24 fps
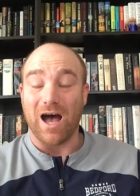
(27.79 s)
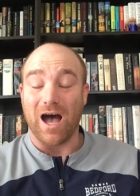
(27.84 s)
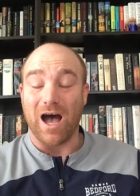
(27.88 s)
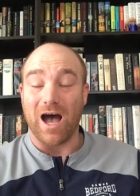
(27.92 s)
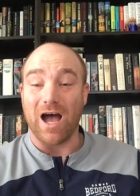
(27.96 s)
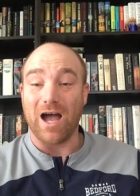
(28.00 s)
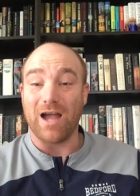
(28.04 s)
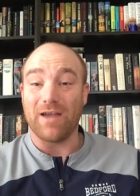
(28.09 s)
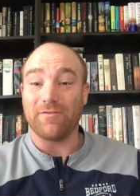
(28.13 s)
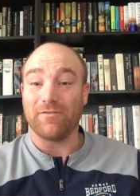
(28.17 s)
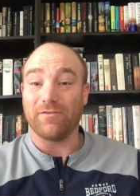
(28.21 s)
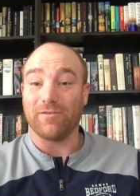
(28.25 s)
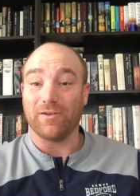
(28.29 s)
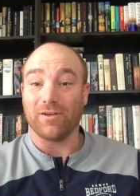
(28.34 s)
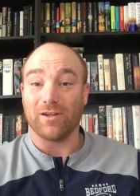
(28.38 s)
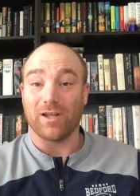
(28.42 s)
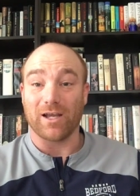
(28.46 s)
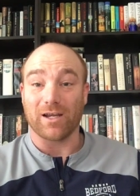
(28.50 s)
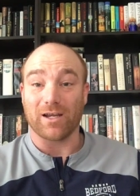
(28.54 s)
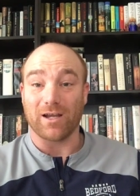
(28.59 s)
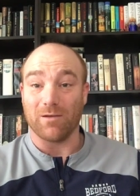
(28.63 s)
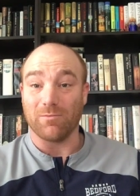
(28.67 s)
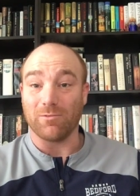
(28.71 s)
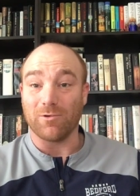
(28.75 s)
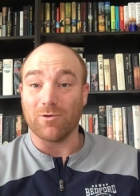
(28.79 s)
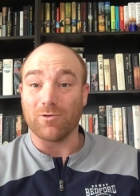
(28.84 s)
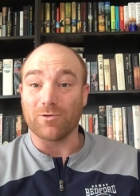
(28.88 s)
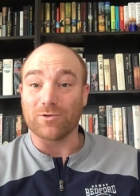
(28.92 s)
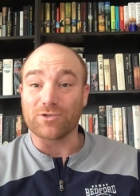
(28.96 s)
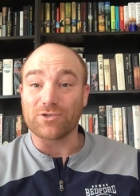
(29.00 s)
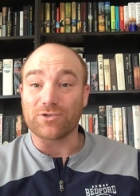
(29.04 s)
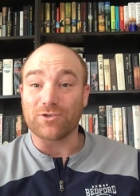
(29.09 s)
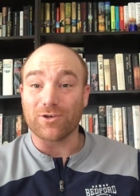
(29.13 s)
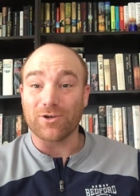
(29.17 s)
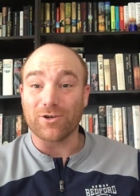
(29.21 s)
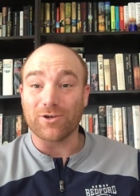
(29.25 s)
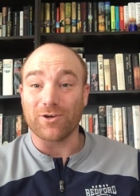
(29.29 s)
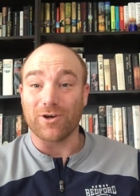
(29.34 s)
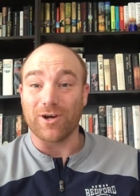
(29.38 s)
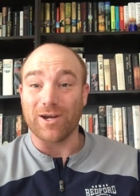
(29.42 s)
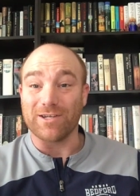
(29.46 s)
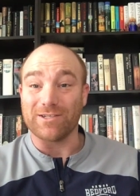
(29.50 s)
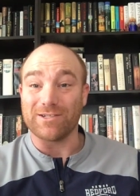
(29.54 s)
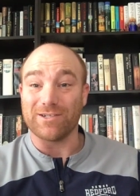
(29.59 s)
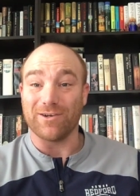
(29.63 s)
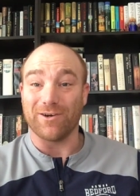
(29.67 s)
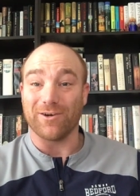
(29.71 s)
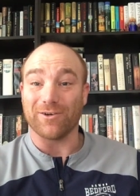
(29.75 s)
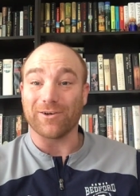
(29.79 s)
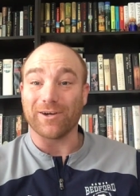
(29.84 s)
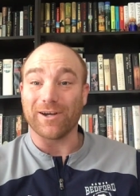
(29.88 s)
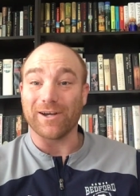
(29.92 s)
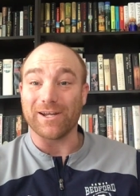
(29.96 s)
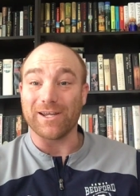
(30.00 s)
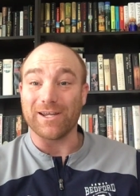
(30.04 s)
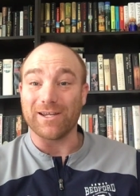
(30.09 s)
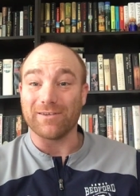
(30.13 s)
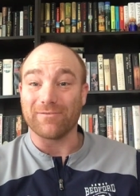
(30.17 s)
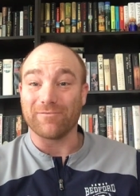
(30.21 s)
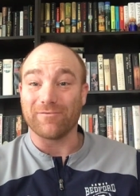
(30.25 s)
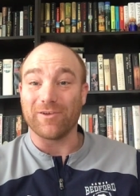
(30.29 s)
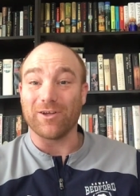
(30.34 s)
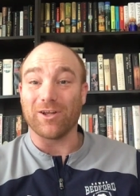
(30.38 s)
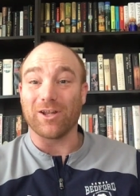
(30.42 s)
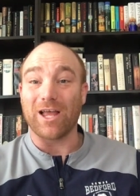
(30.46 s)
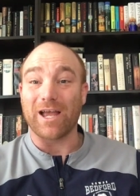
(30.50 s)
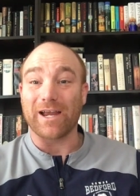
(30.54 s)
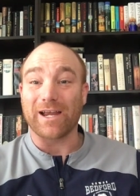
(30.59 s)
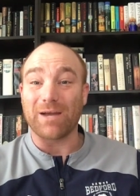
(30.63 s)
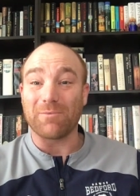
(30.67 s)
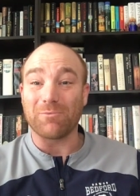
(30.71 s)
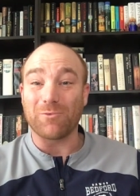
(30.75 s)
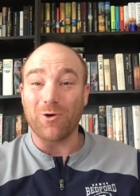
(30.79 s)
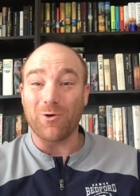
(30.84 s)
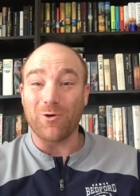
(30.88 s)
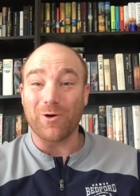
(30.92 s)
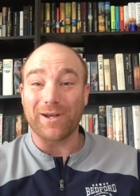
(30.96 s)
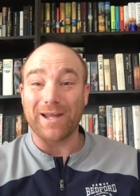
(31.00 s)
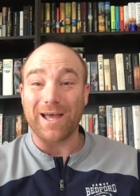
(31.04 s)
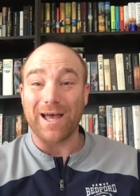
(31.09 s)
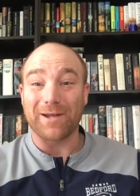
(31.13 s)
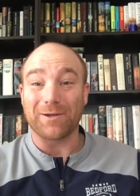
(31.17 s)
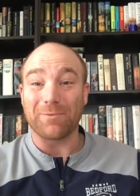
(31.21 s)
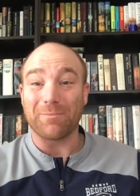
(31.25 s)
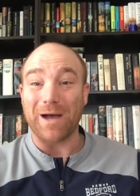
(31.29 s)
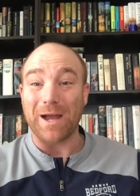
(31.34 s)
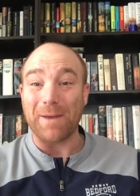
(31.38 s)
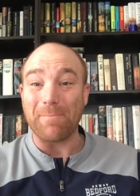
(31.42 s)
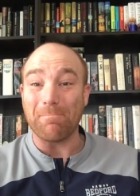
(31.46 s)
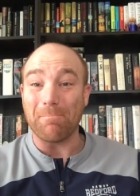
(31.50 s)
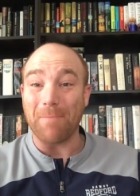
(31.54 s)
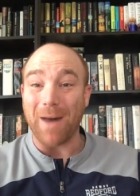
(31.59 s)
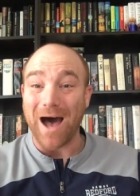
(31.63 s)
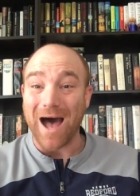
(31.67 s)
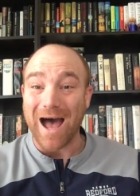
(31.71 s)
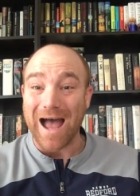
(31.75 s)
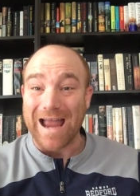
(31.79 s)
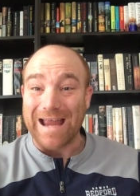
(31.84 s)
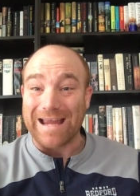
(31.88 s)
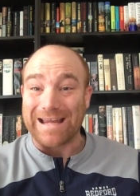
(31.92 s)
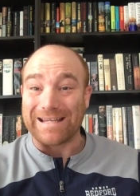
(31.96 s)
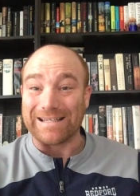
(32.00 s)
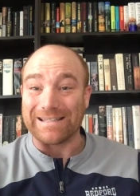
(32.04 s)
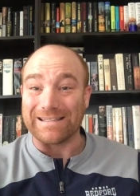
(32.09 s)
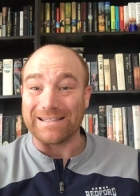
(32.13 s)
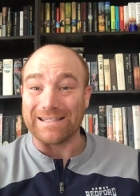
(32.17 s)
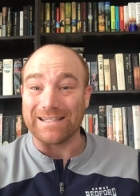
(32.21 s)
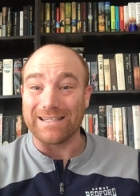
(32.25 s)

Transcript: I feel like I'm going stir crazy already. Feel like I'm going out of my mind.